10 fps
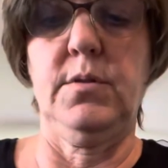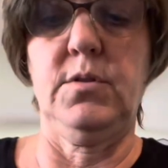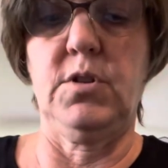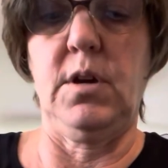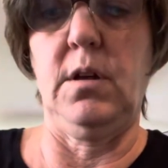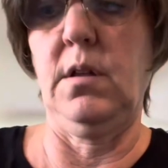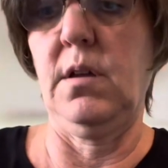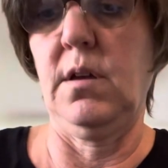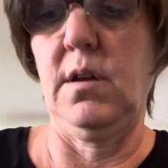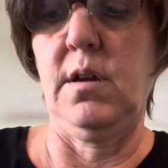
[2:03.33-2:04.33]
gel,
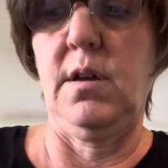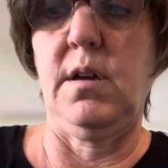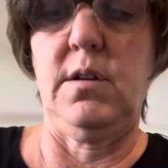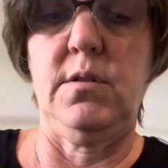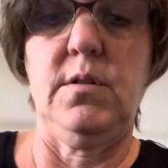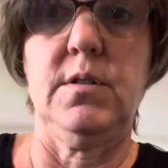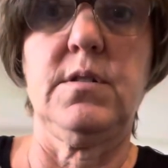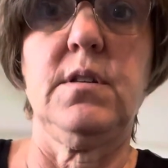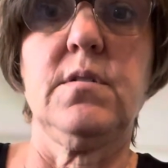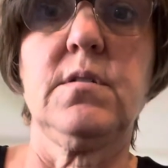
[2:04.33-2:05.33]
and you can
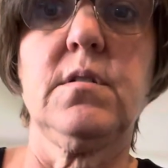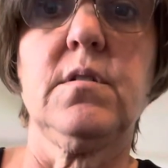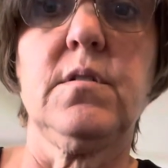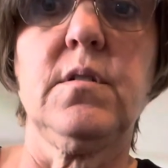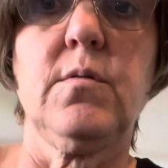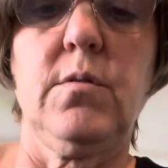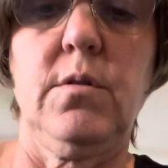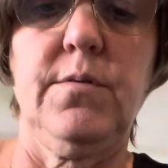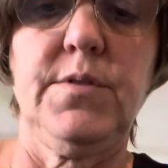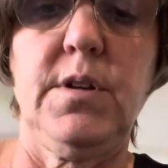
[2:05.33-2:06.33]
see there's little
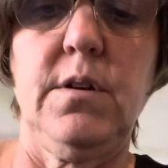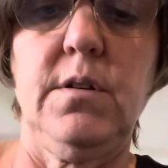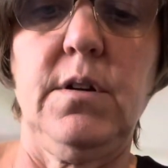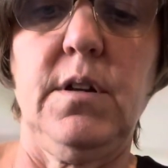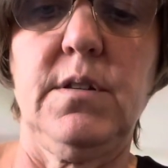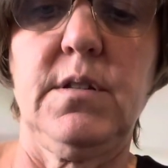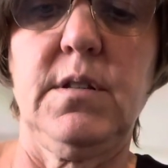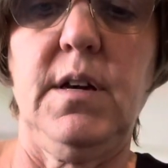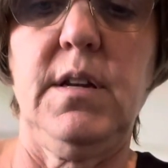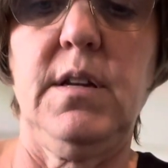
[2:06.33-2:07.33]
grooves here. You're going to
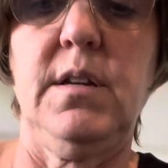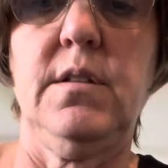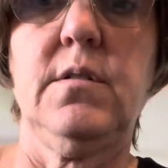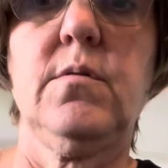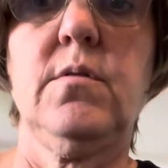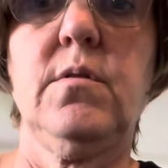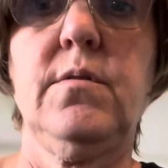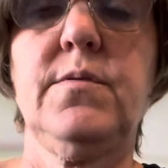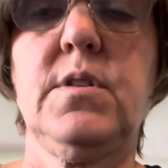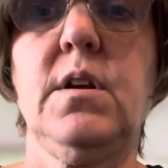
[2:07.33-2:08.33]
slide it in the
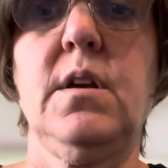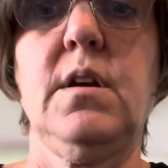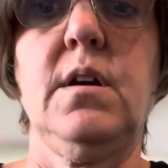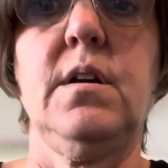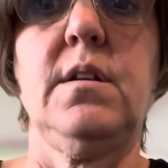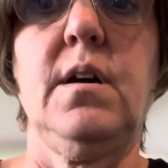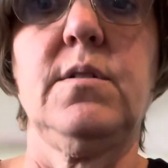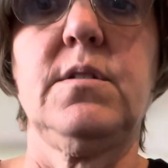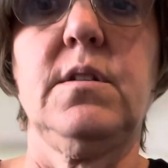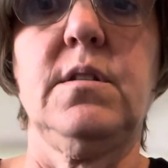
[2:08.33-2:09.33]
grooves, and now
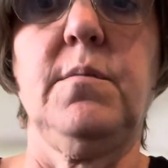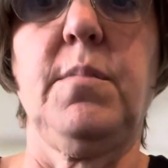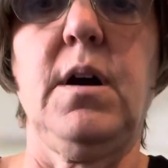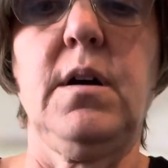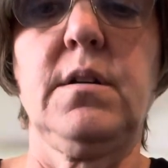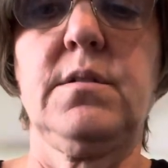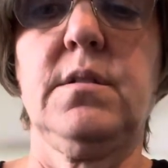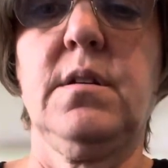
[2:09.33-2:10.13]
it's in the box.